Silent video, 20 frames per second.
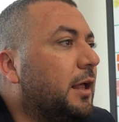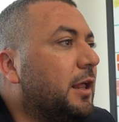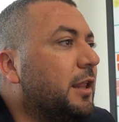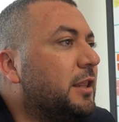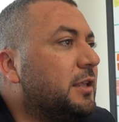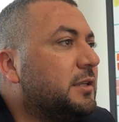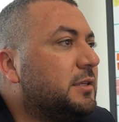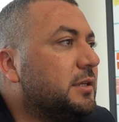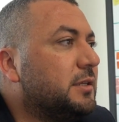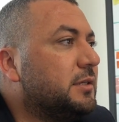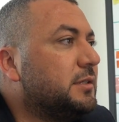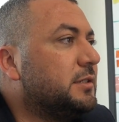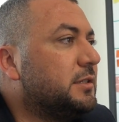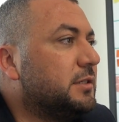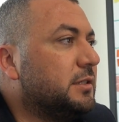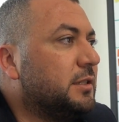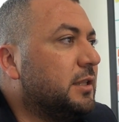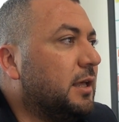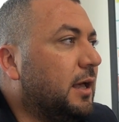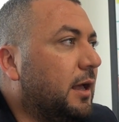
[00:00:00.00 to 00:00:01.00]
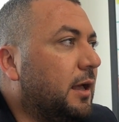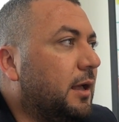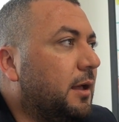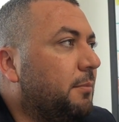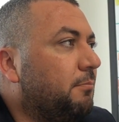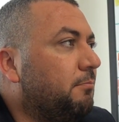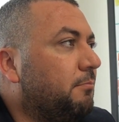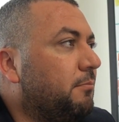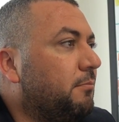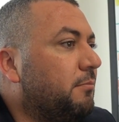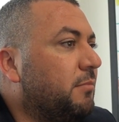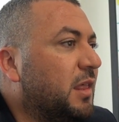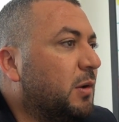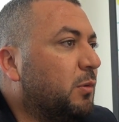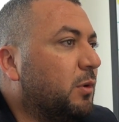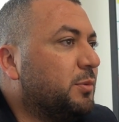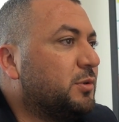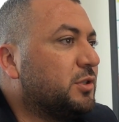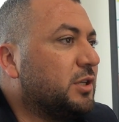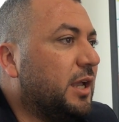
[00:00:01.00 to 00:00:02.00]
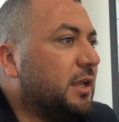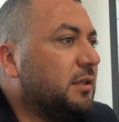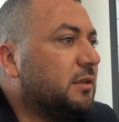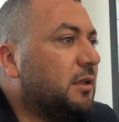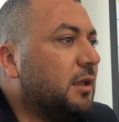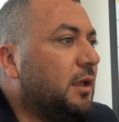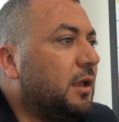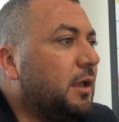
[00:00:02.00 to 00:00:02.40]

this is the website.